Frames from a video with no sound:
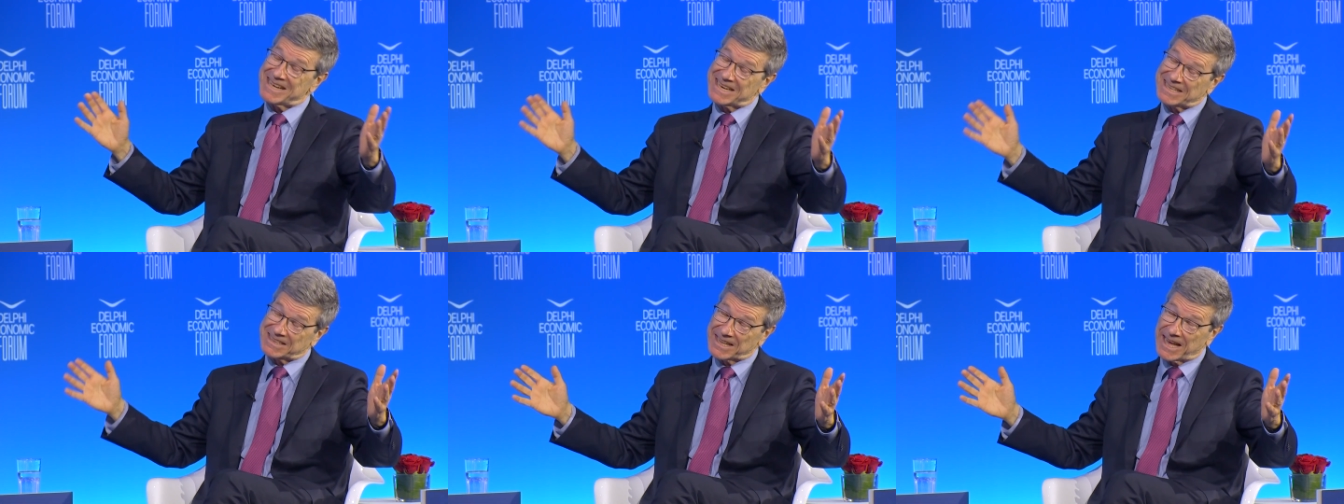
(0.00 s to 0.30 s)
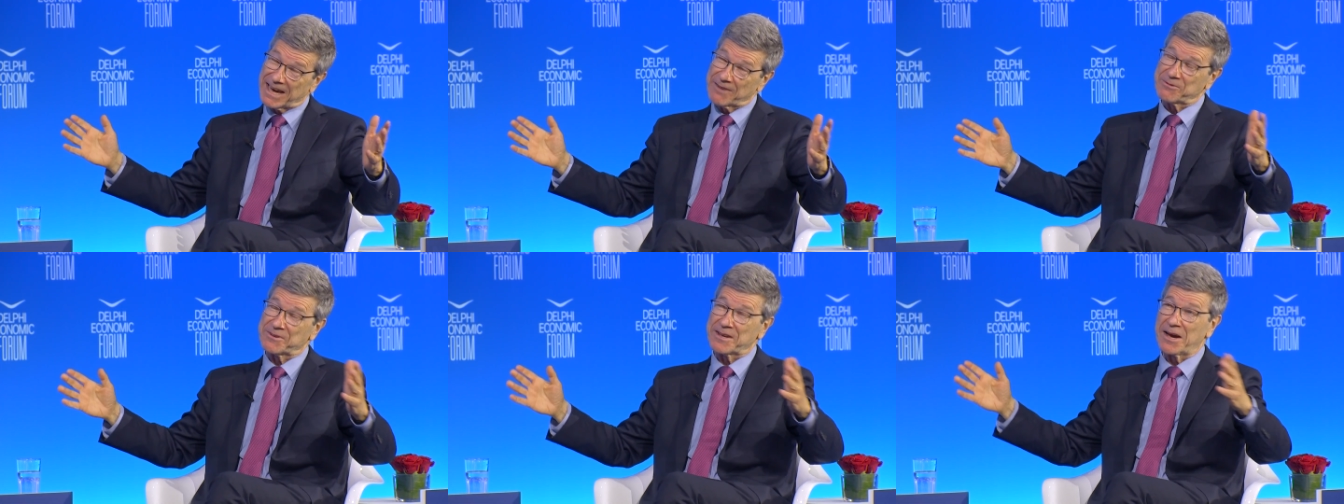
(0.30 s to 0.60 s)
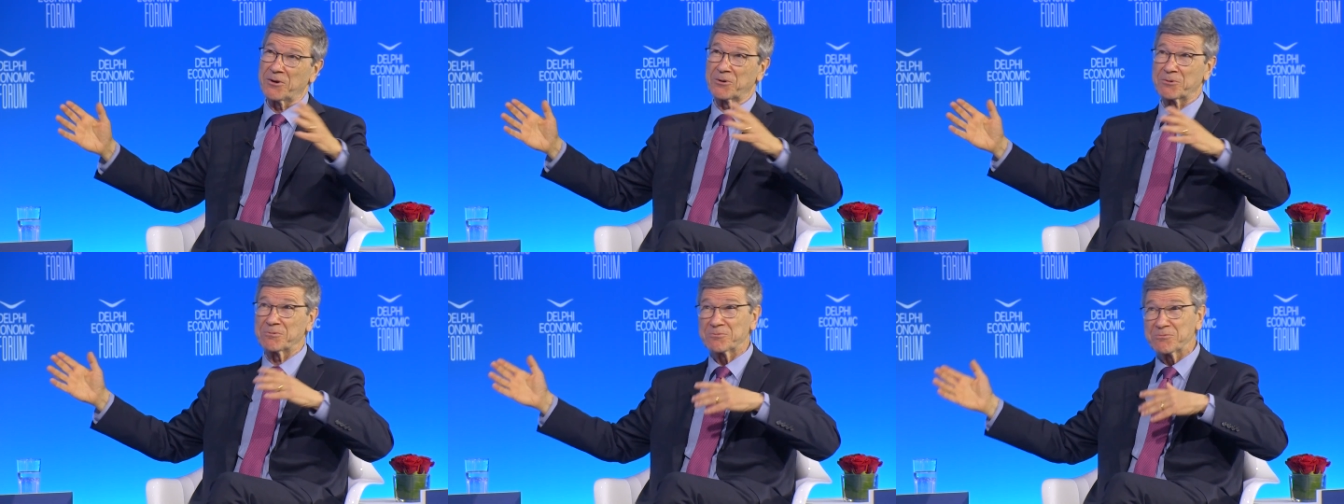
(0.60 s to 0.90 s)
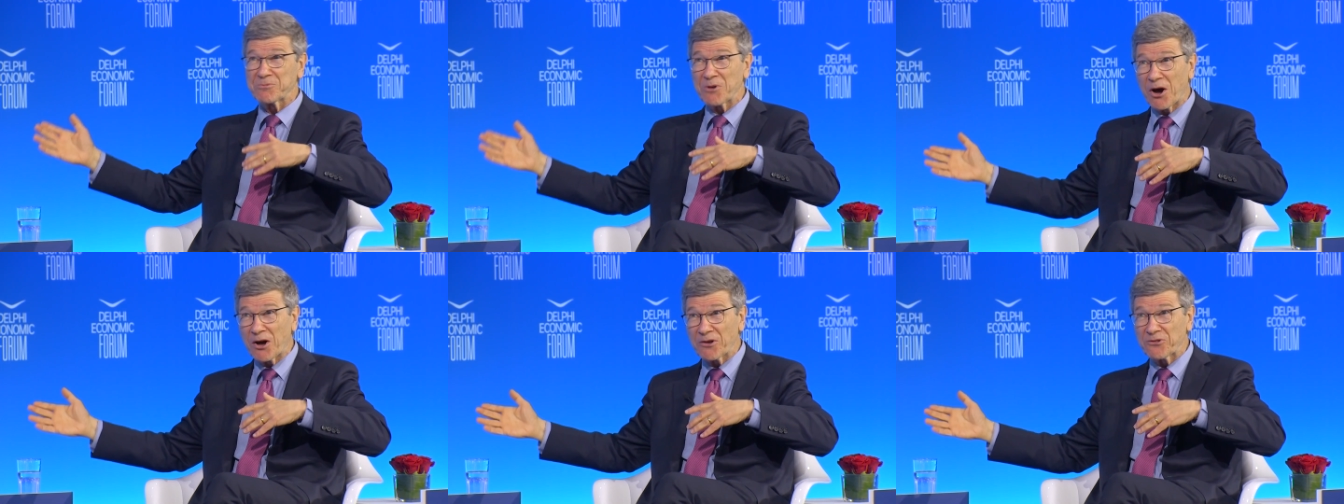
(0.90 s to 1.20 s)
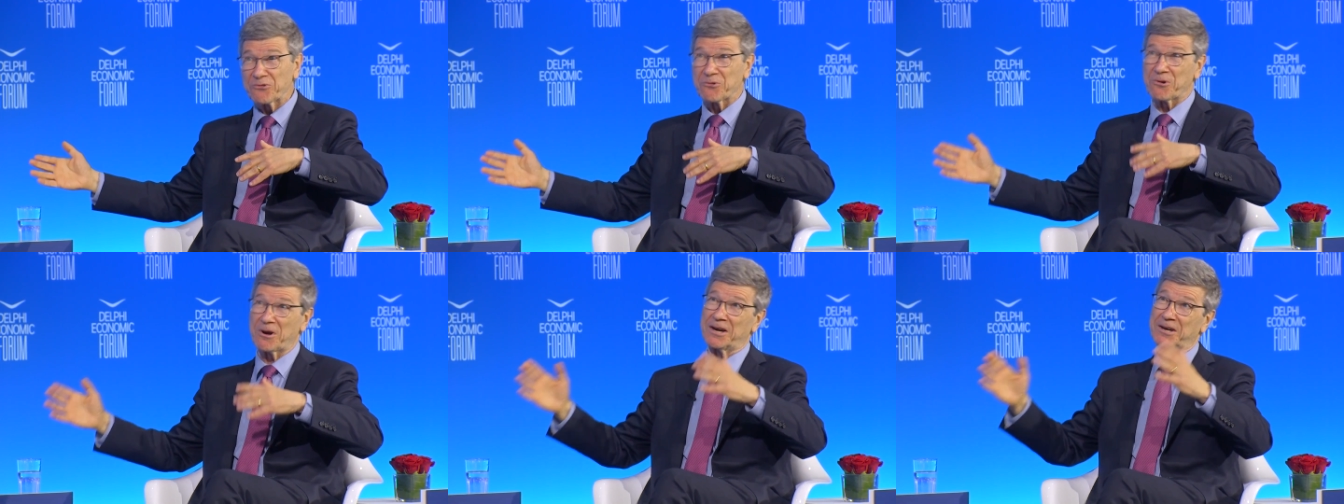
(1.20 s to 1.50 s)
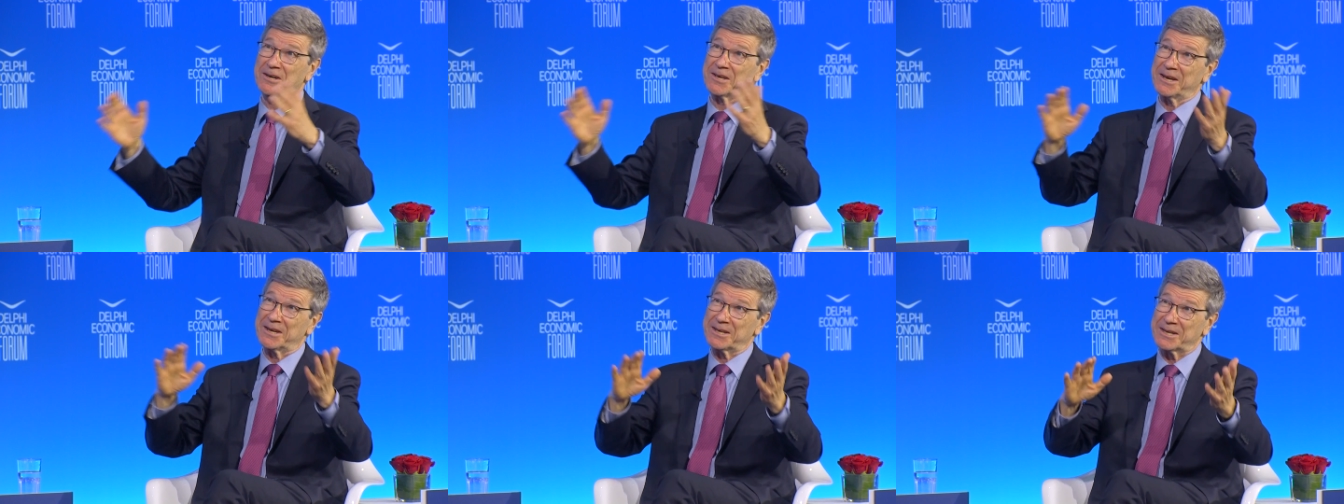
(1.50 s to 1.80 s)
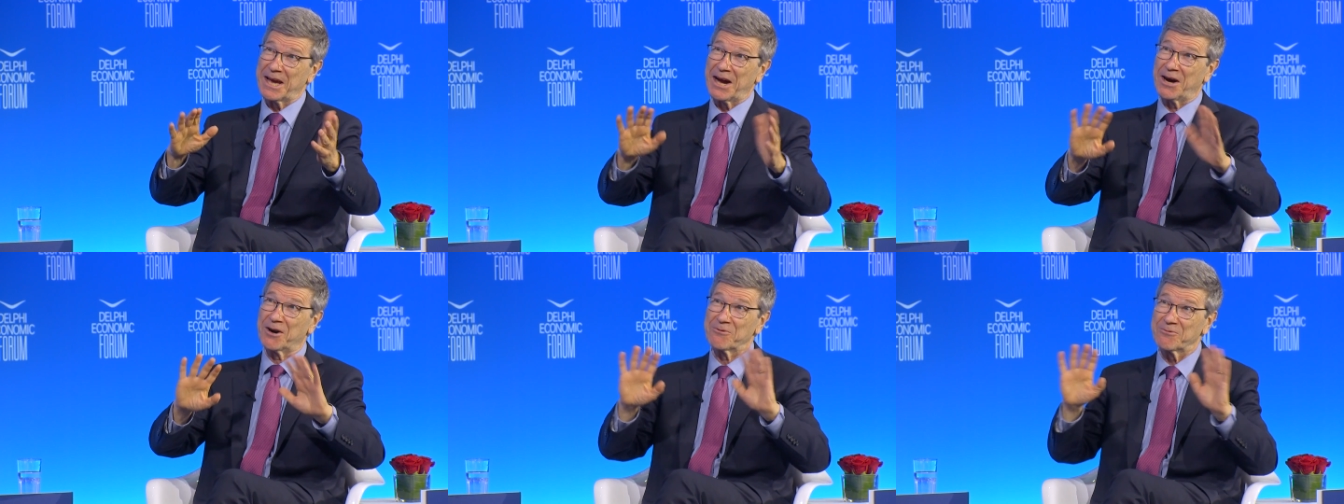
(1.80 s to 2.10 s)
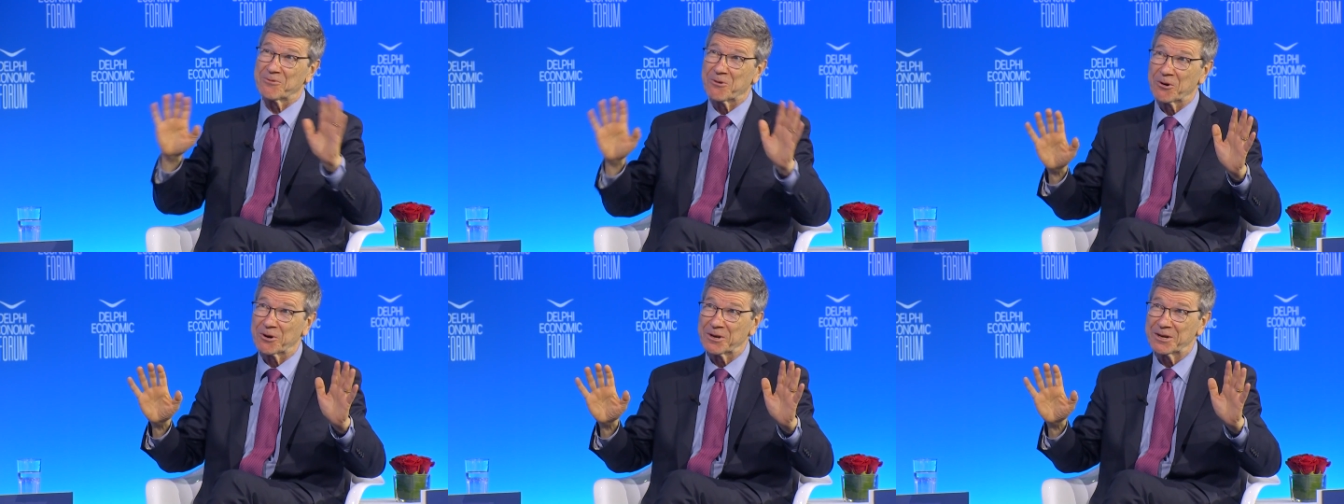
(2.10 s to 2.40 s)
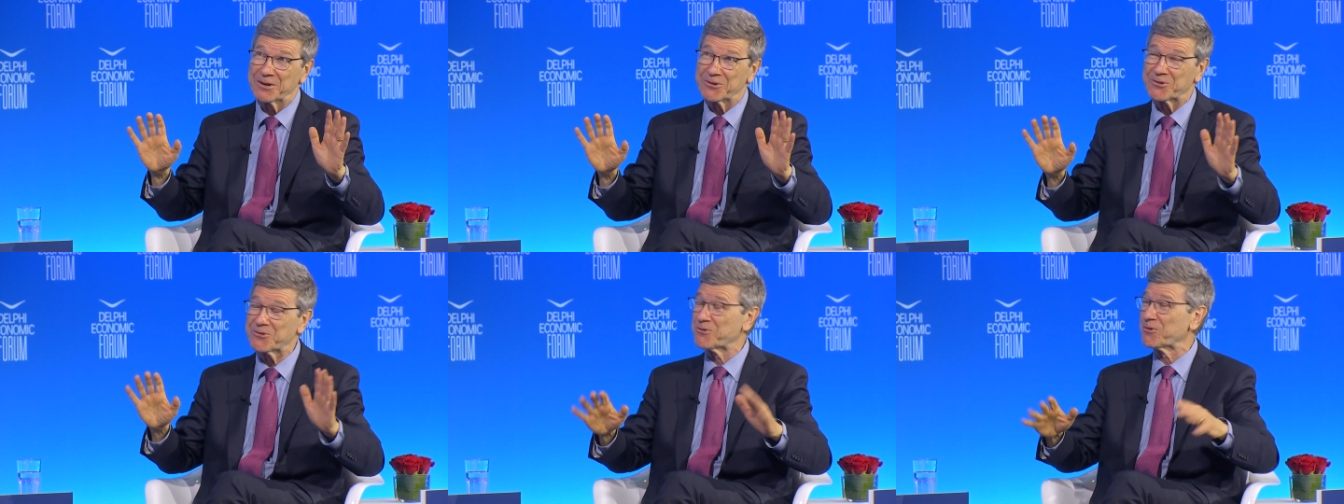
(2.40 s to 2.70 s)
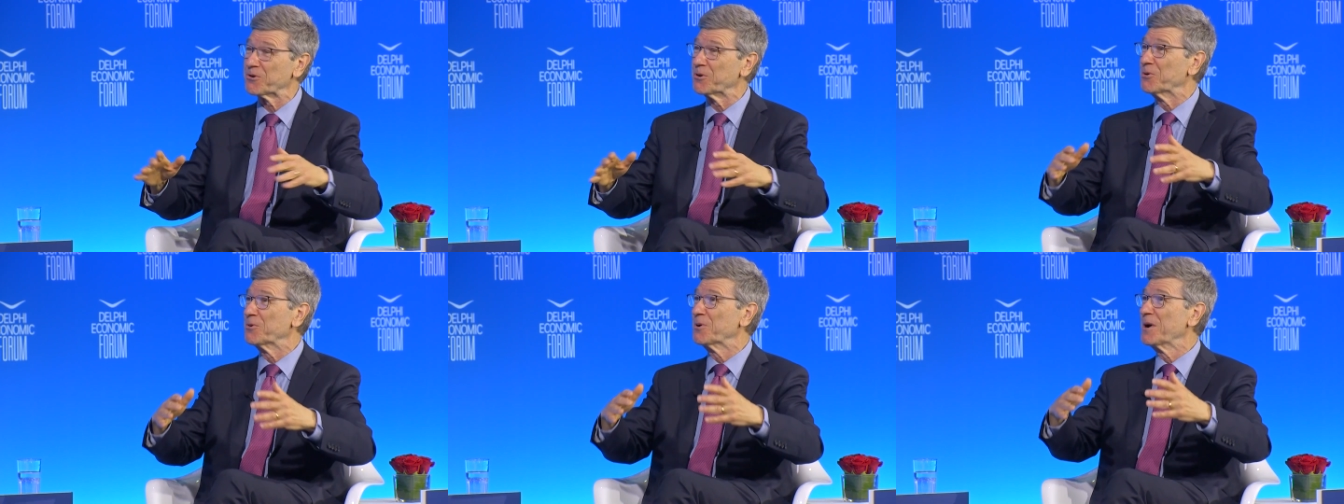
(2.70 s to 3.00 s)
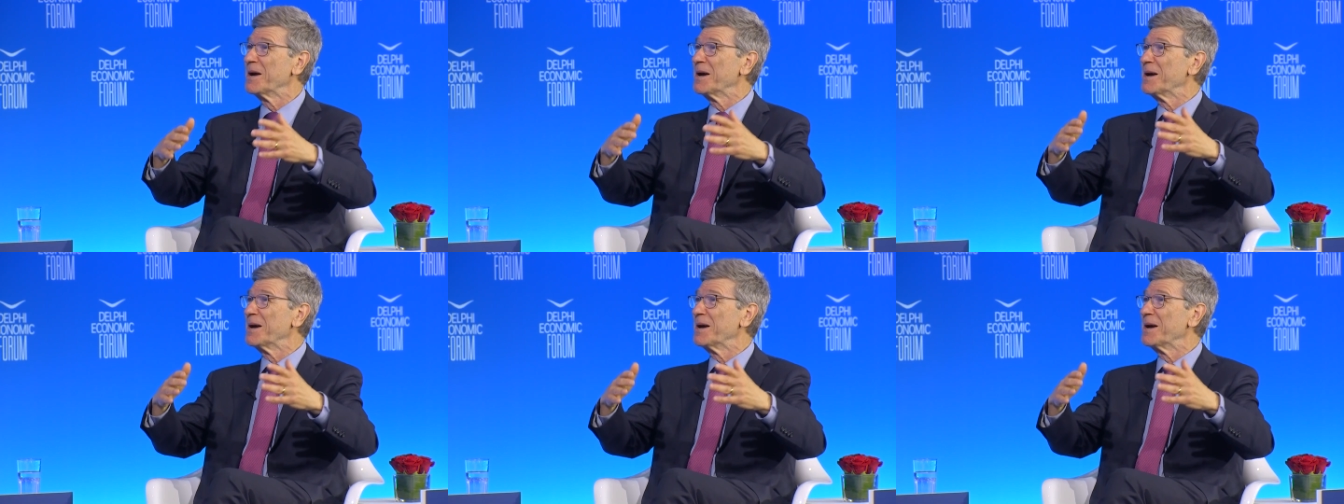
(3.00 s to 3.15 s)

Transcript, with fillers: It left out Australia and California, it's true,